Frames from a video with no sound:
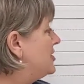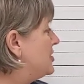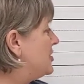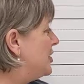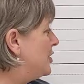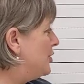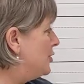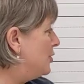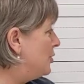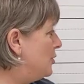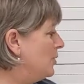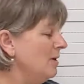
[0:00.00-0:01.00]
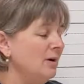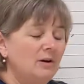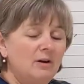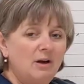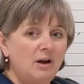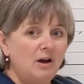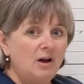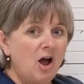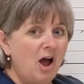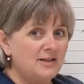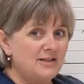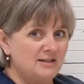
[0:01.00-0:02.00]
two
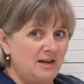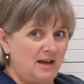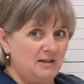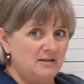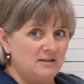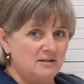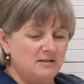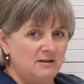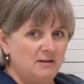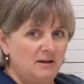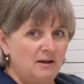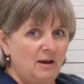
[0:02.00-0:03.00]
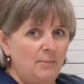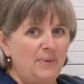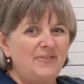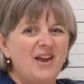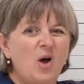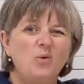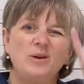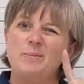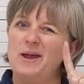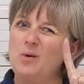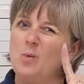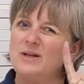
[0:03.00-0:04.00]
consonants, but they only
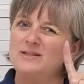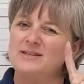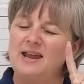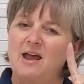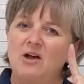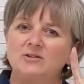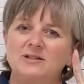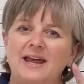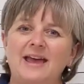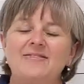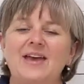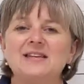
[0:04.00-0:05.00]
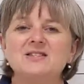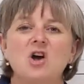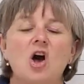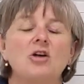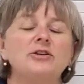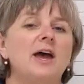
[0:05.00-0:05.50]
make one sound, and that's called